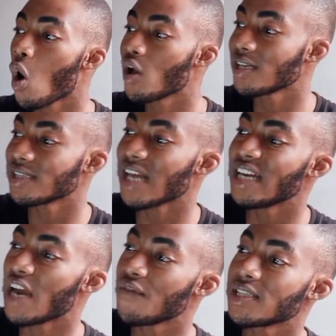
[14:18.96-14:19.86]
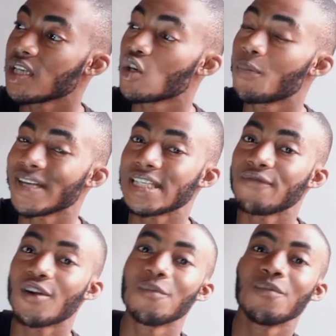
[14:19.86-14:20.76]
understand every single
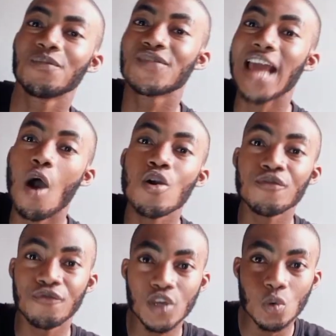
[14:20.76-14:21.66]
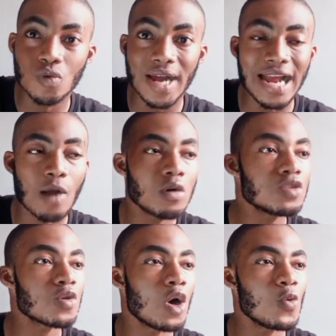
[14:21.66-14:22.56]
person from their own view, right? I
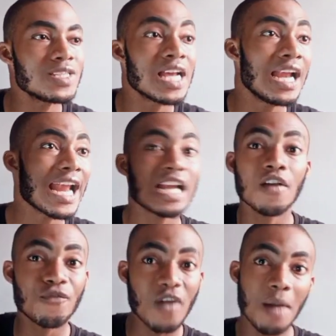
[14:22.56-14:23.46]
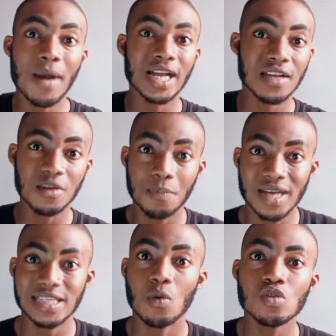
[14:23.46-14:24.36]
want to always like far back in the
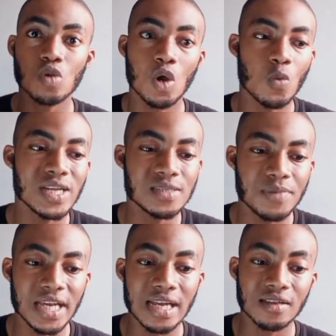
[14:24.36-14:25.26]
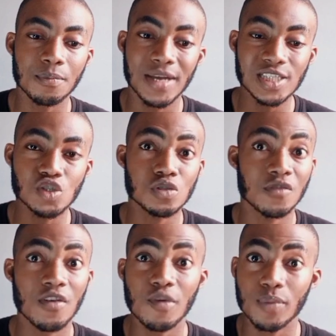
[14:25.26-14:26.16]
past, I want to always be in the best shoes
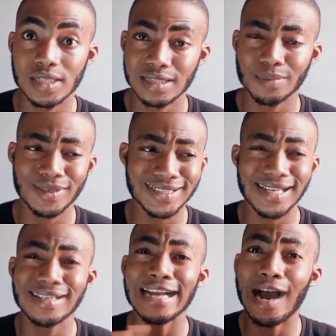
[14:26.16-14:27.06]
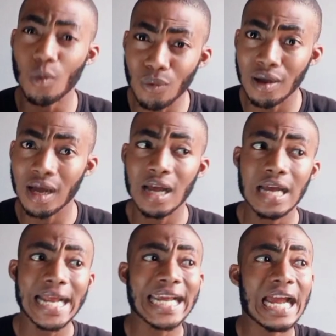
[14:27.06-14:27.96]
of every person. But then now,
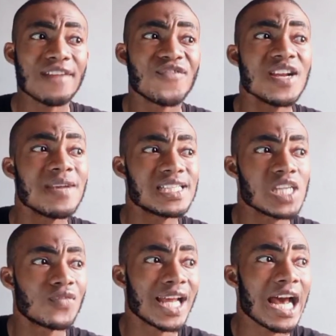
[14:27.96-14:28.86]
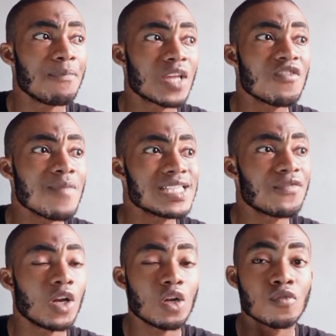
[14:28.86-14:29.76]
like I find myself that I'm giving
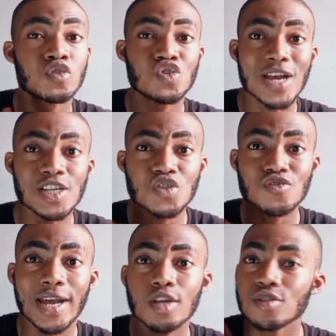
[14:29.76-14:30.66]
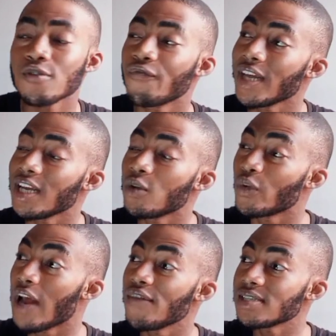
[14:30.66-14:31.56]
myself a lot of stress trying to fit in
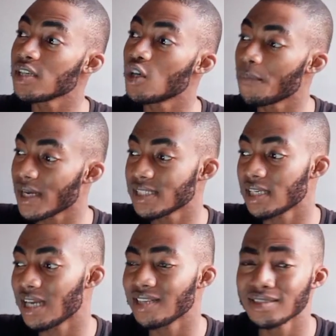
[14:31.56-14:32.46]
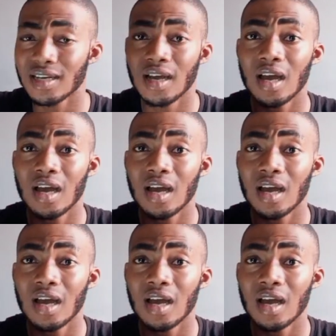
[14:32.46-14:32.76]
every single person and